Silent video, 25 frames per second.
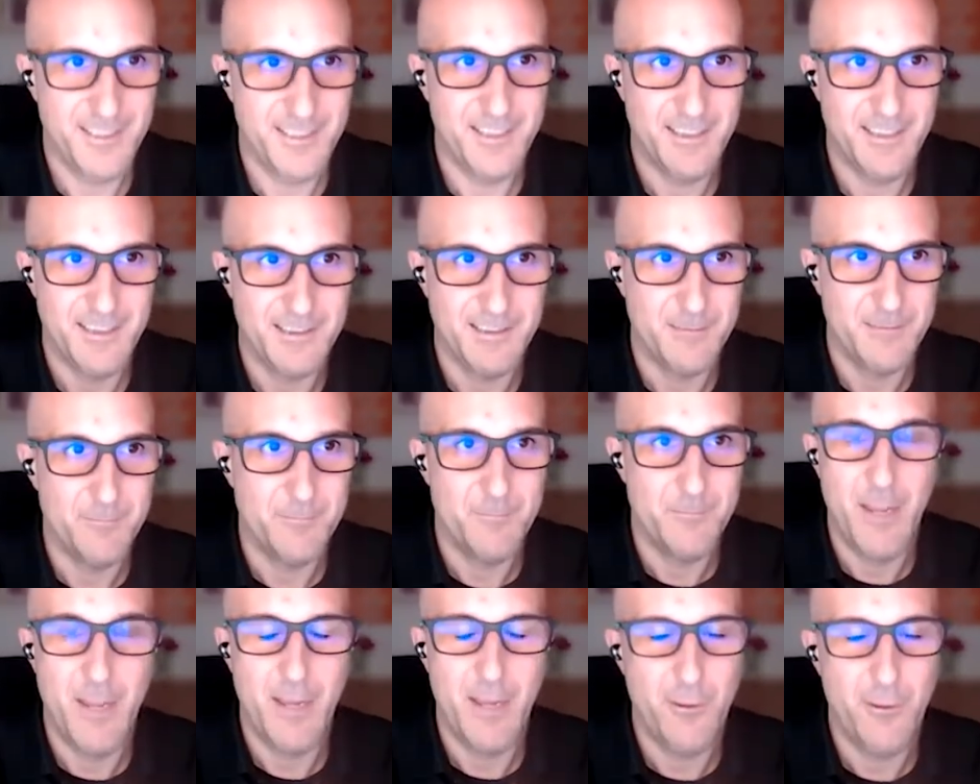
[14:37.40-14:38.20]

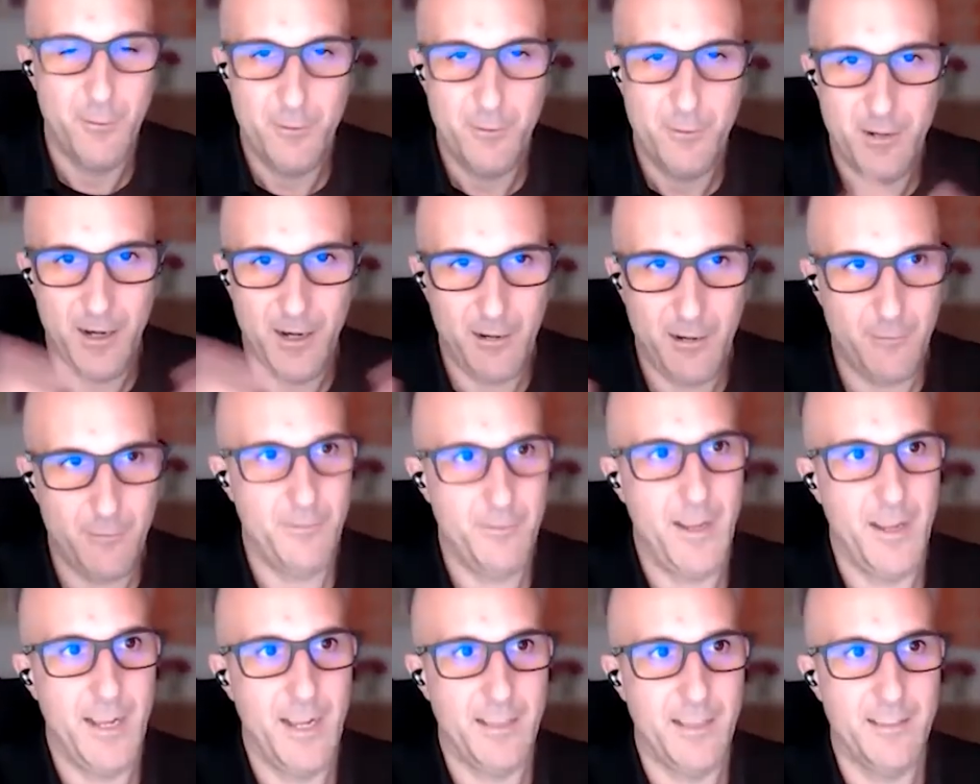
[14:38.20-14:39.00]
They don't care of
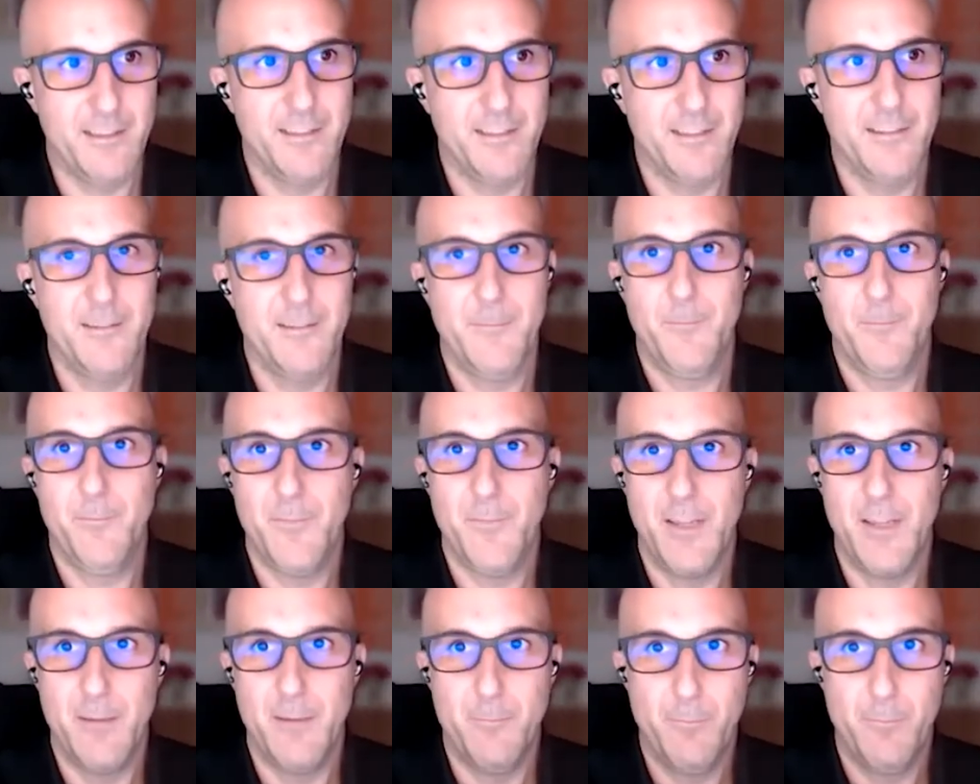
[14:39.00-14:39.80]
that.
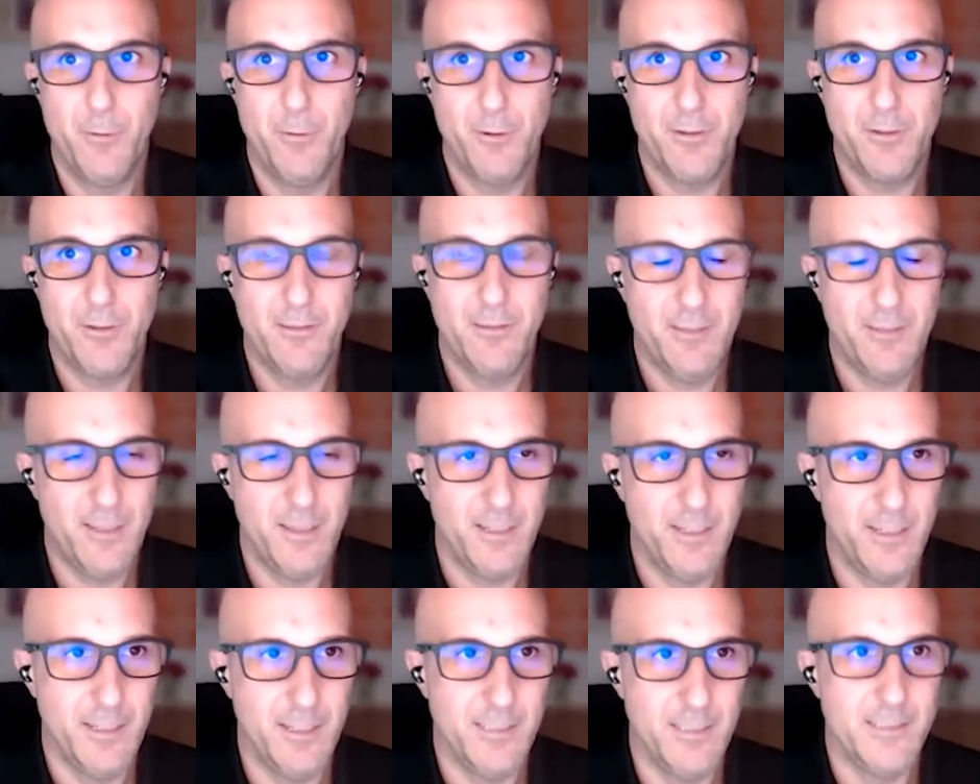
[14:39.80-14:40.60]
The important
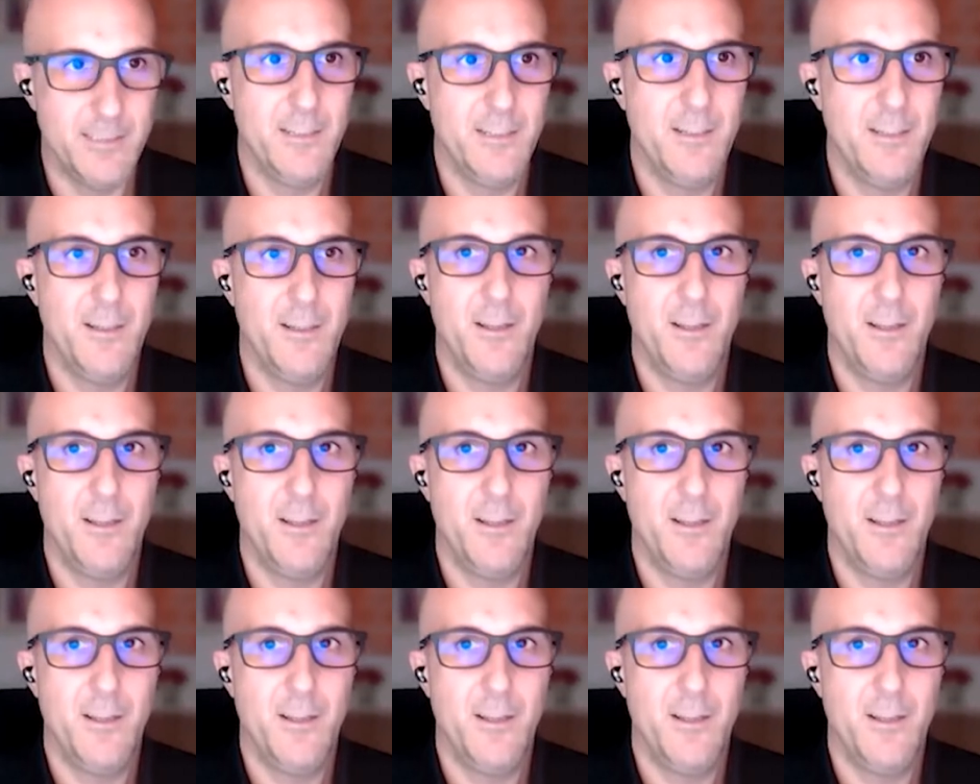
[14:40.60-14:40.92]
thing is